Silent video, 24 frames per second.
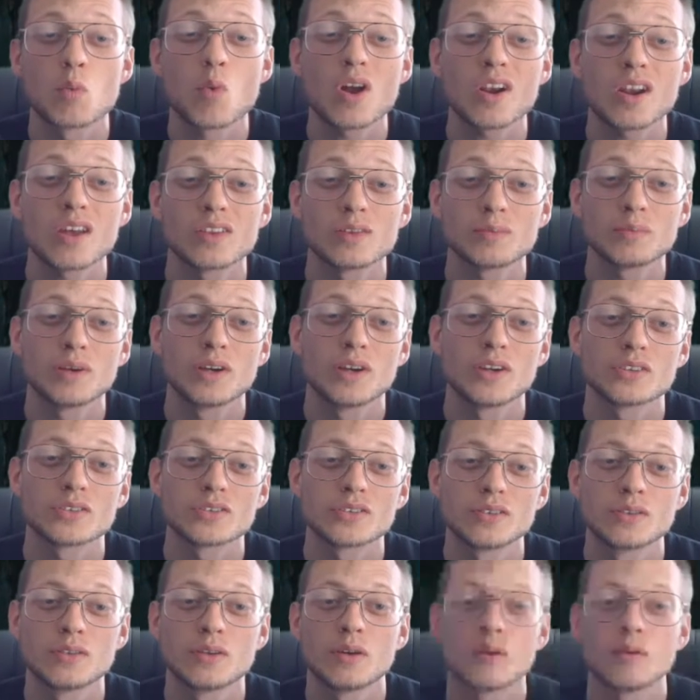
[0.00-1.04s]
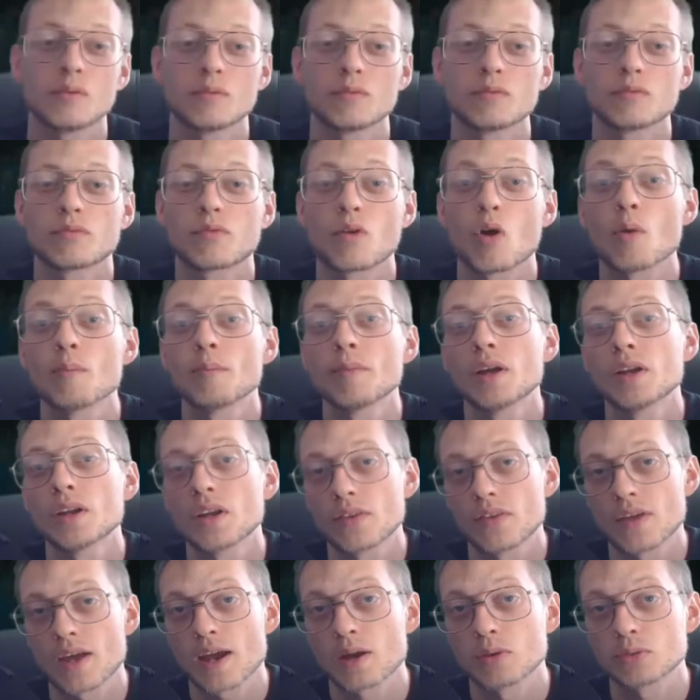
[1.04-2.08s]
one other person from
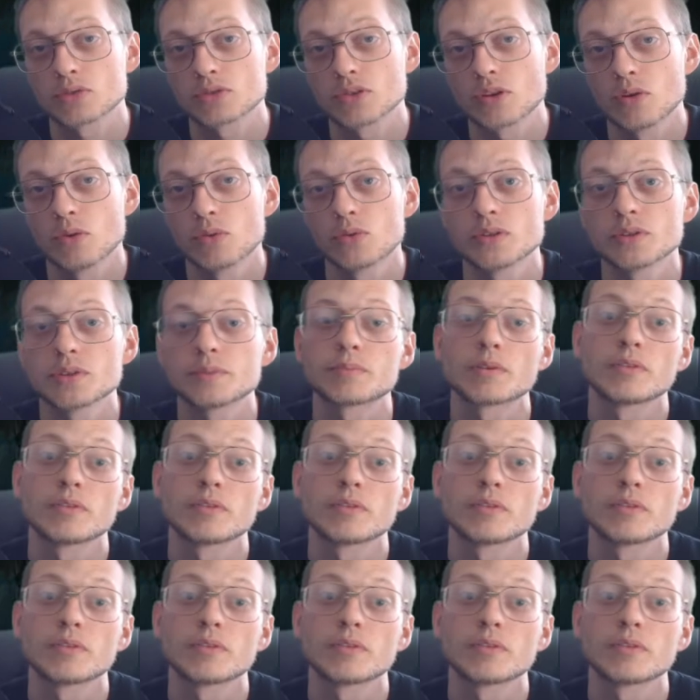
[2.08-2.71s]
another household,